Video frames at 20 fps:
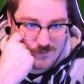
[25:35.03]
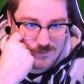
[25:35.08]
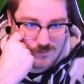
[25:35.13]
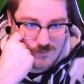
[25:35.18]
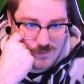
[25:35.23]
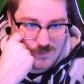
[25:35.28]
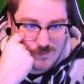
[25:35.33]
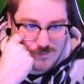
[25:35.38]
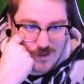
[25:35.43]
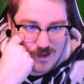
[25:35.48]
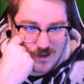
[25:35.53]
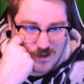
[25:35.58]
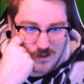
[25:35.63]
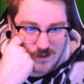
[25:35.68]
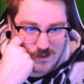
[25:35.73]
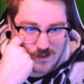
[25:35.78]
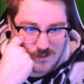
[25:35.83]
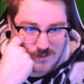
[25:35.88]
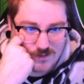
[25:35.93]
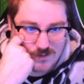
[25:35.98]
Maybe better,
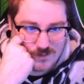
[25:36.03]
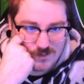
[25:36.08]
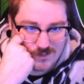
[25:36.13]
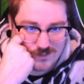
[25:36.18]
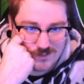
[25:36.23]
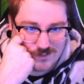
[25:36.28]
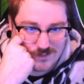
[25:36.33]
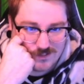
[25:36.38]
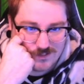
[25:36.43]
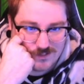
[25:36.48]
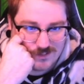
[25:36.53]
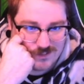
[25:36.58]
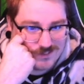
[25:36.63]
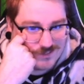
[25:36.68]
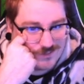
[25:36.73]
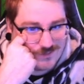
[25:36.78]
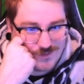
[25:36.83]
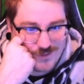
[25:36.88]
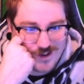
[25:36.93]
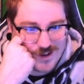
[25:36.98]
because he's...
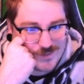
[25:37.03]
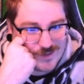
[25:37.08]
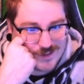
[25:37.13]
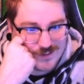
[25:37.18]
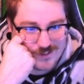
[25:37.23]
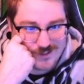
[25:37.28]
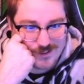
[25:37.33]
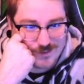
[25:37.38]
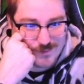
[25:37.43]
What am I talking